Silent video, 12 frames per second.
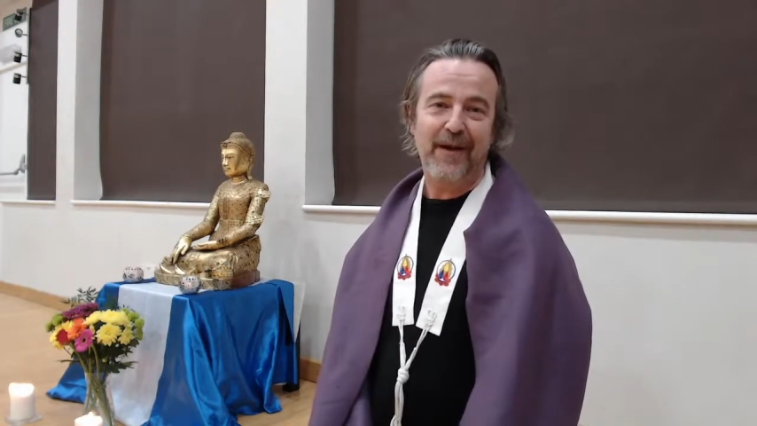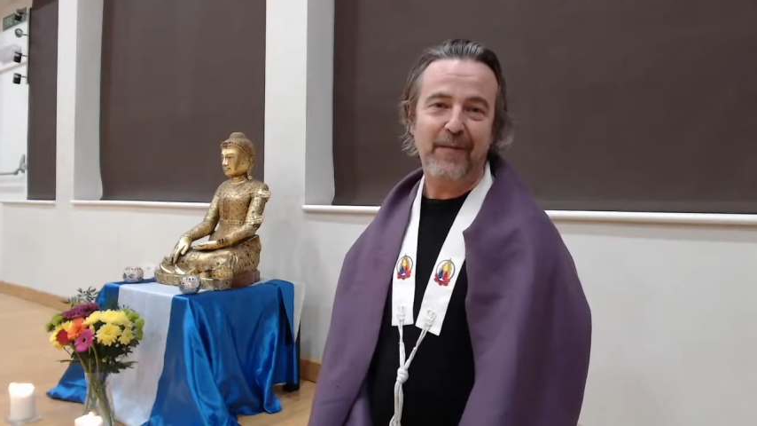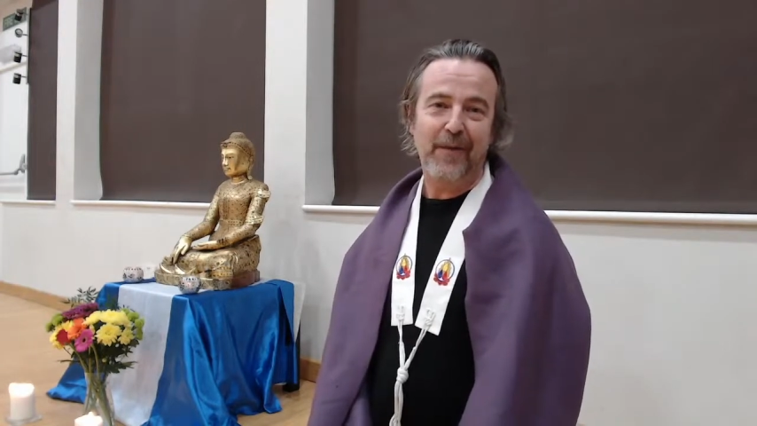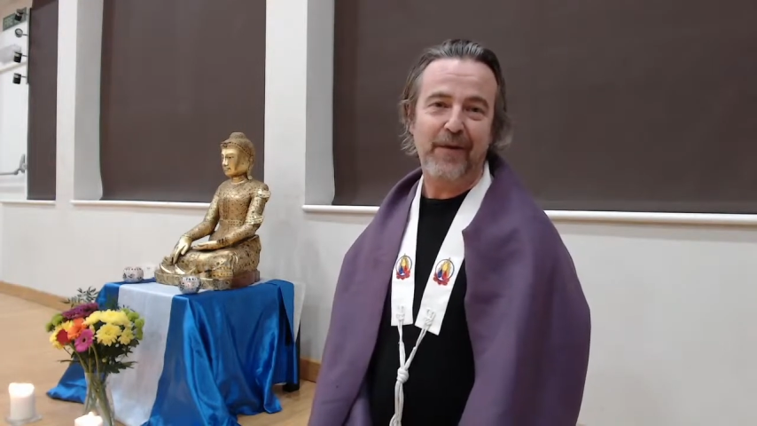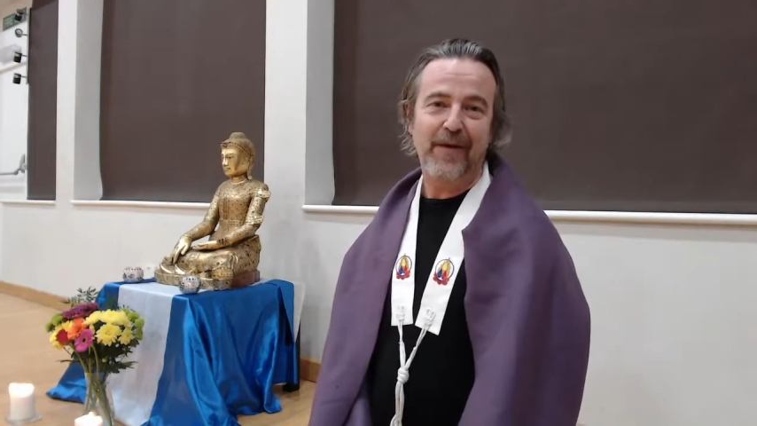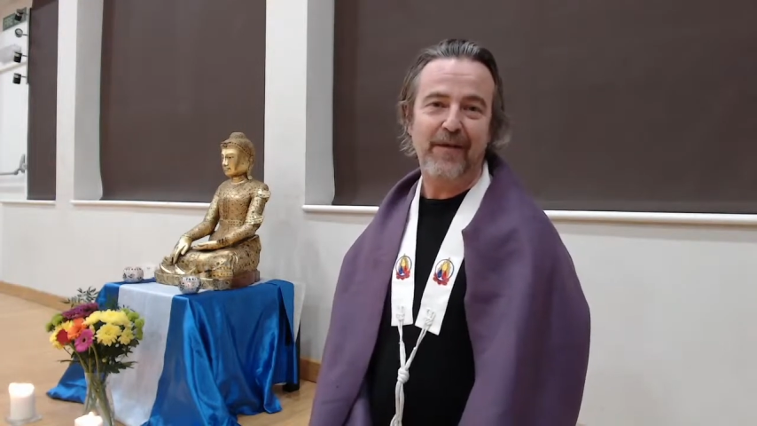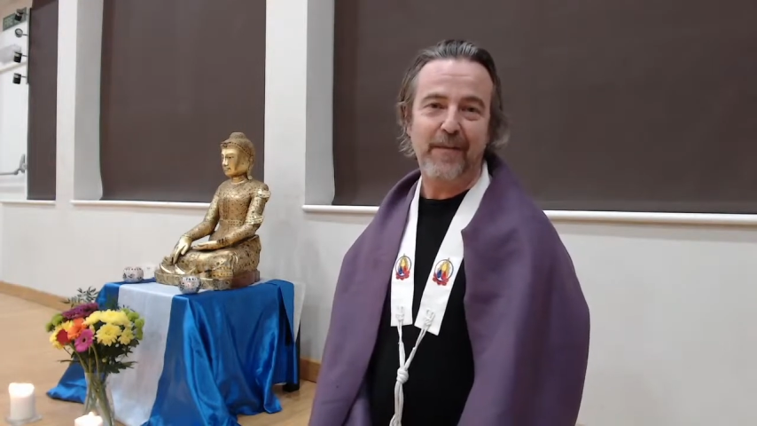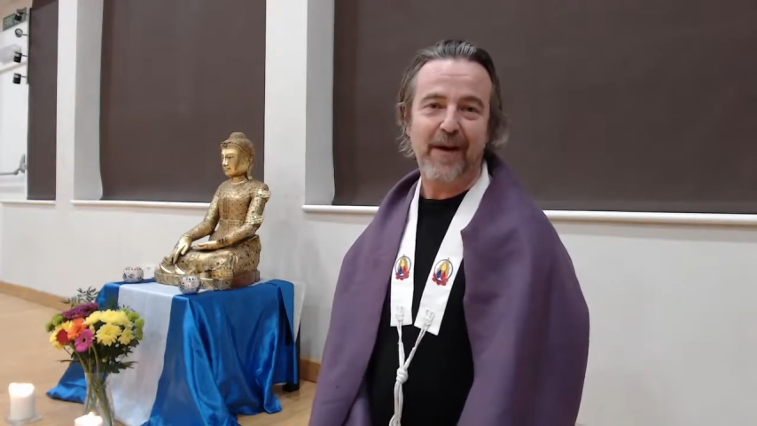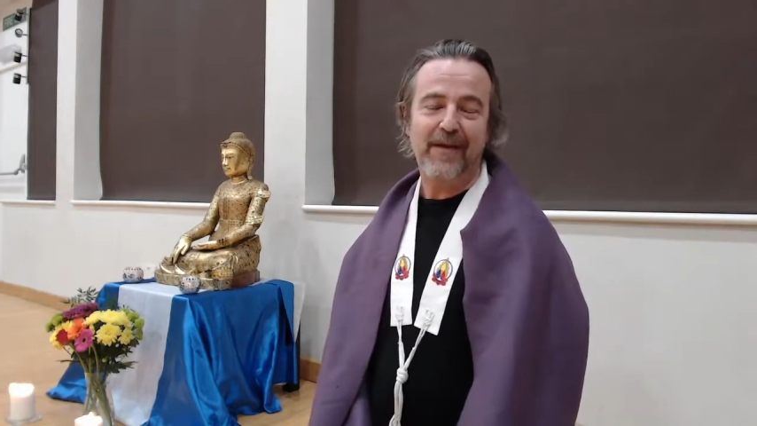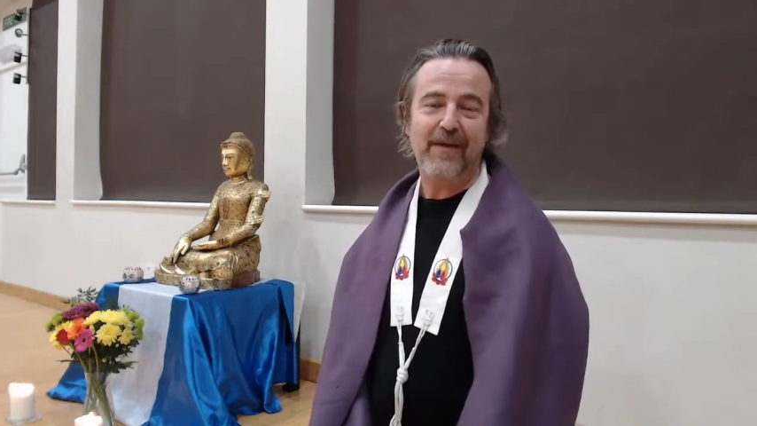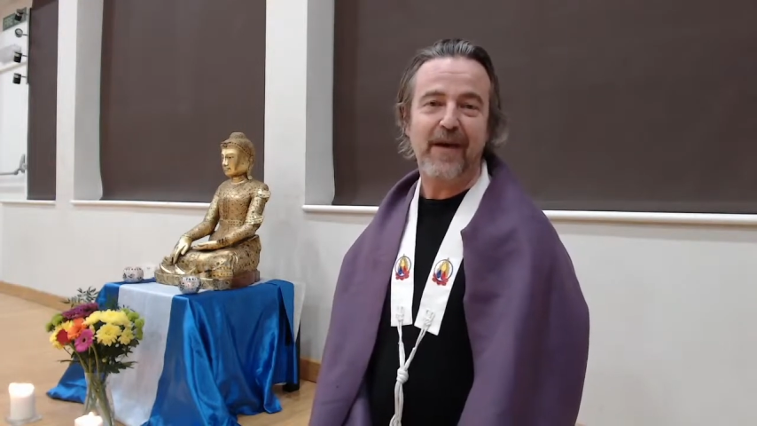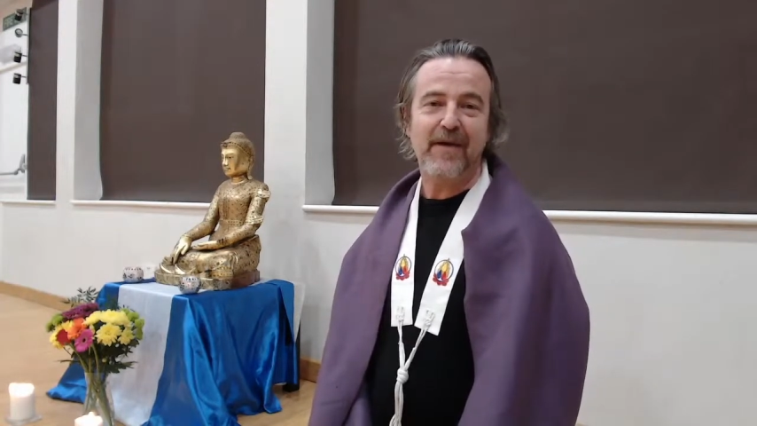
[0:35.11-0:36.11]
Buddhist
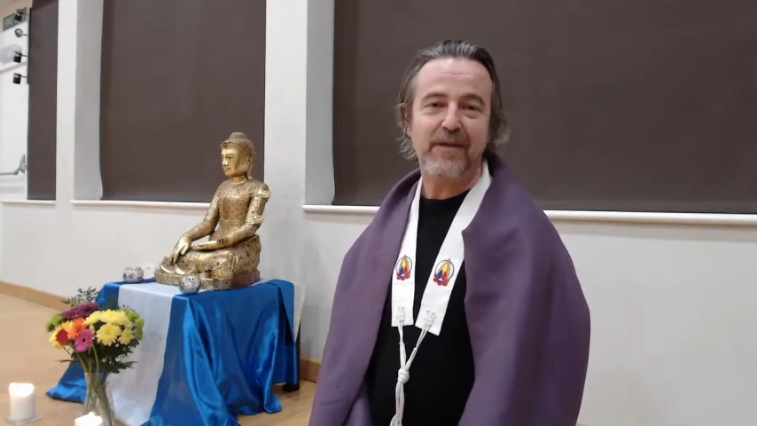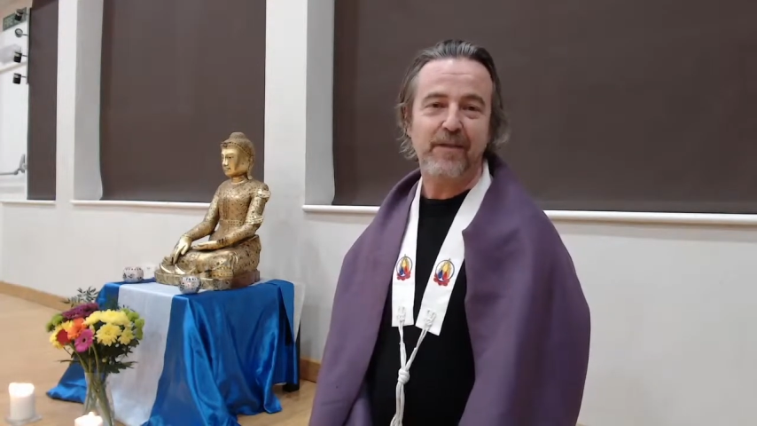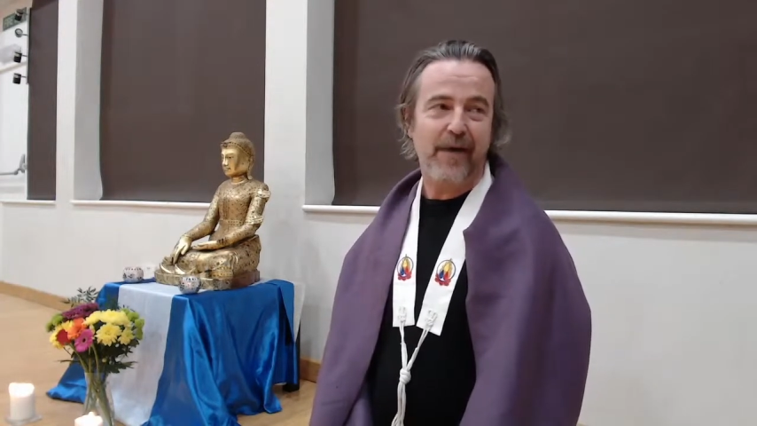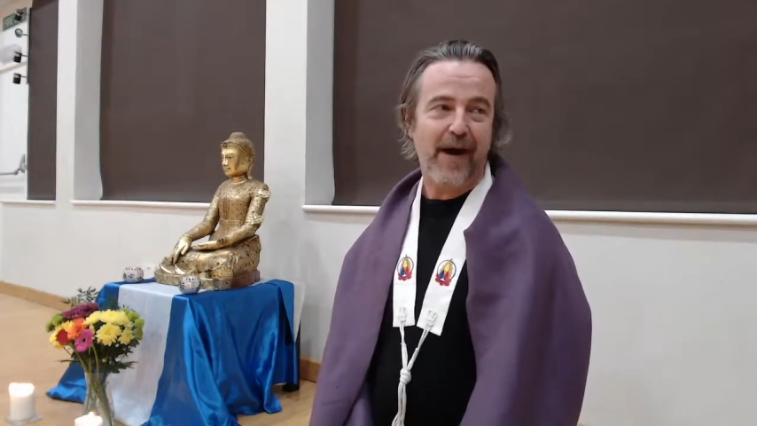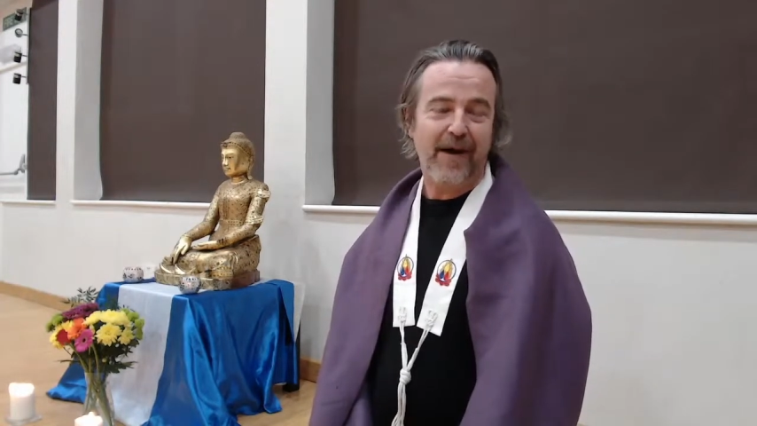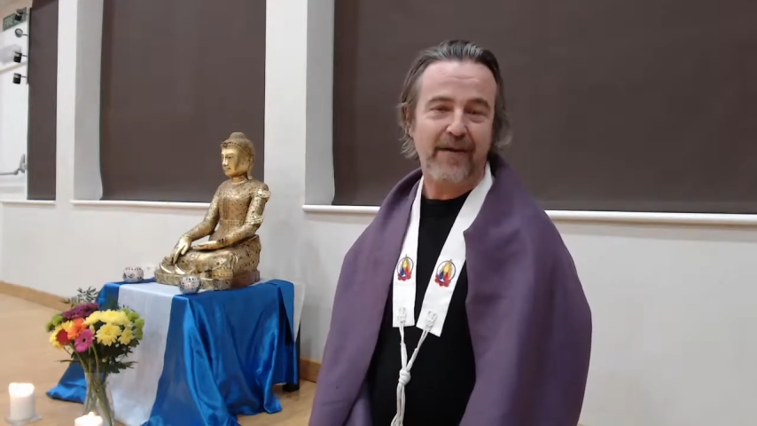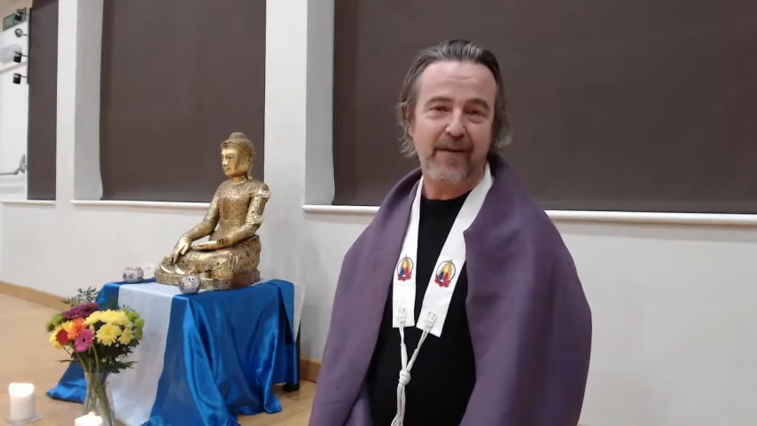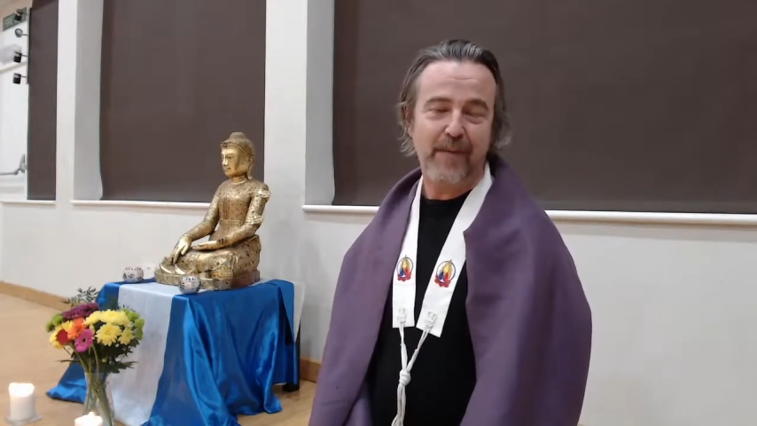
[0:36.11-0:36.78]
meditation practice.